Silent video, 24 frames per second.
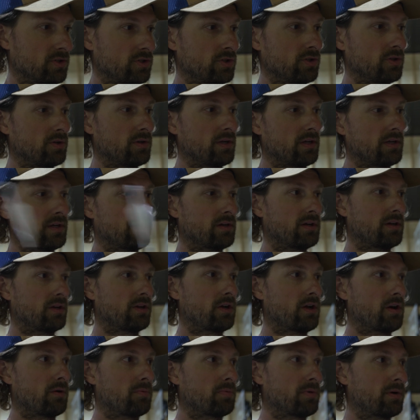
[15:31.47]
shoot it, you're gonna
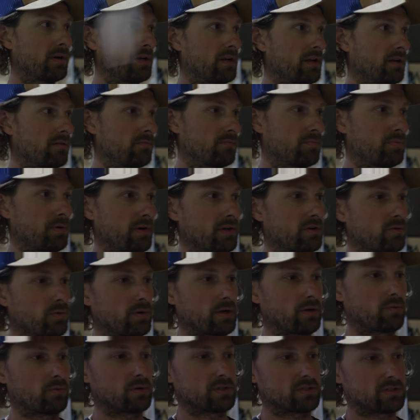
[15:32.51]
know pretty
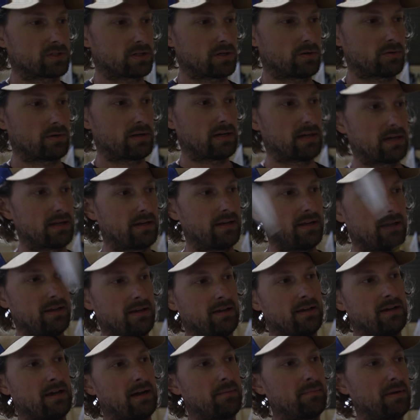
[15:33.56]
quick what's going on.
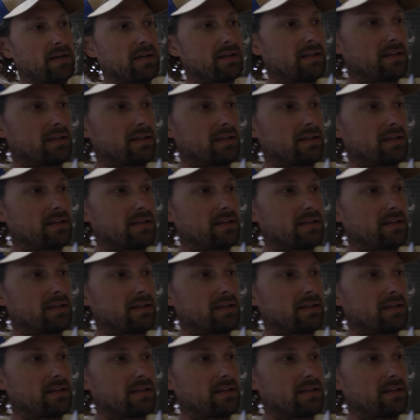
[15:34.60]
I'm not